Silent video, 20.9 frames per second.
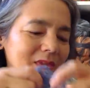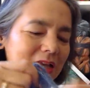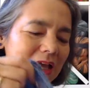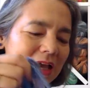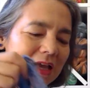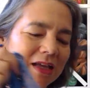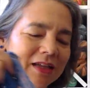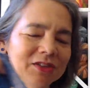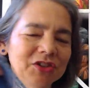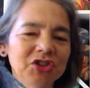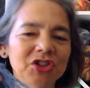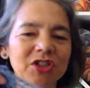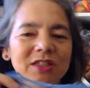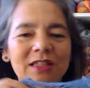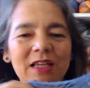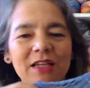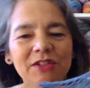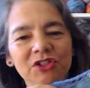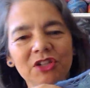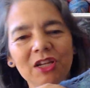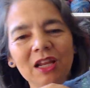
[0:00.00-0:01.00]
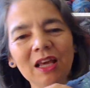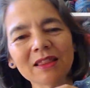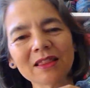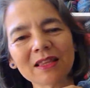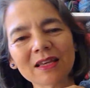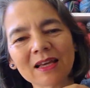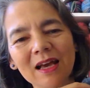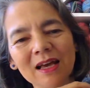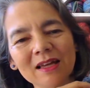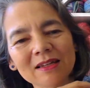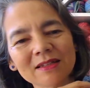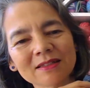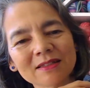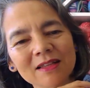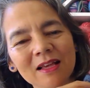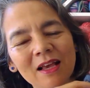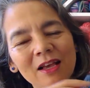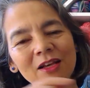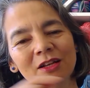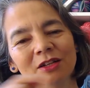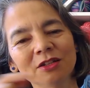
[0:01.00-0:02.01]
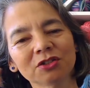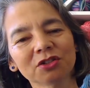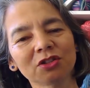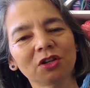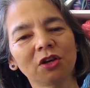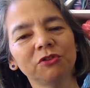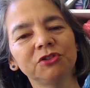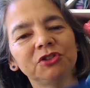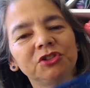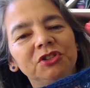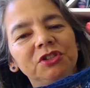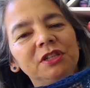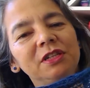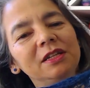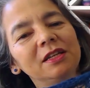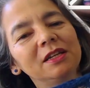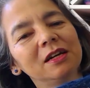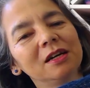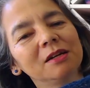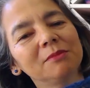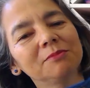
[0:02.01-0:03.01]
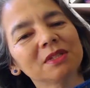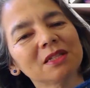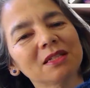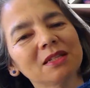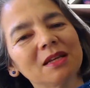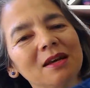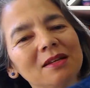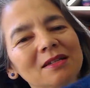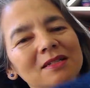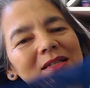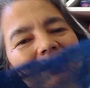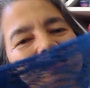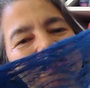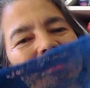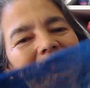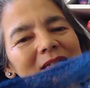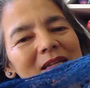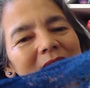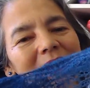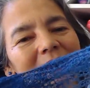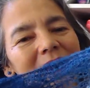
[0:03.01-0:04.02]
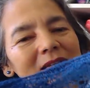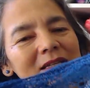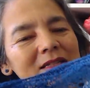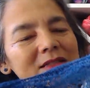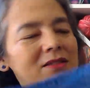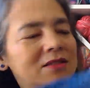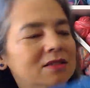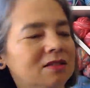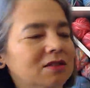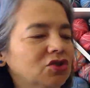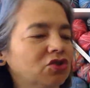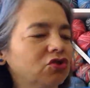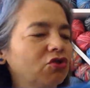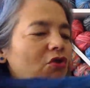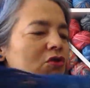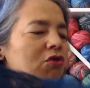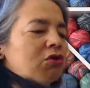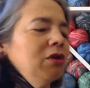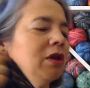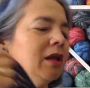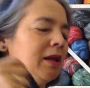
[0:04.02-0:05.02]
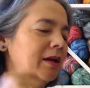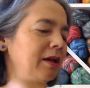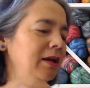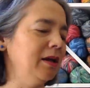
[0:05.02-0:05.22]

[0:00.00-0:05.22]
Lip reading: And she said she liked the colors, so she started knitting this shawl.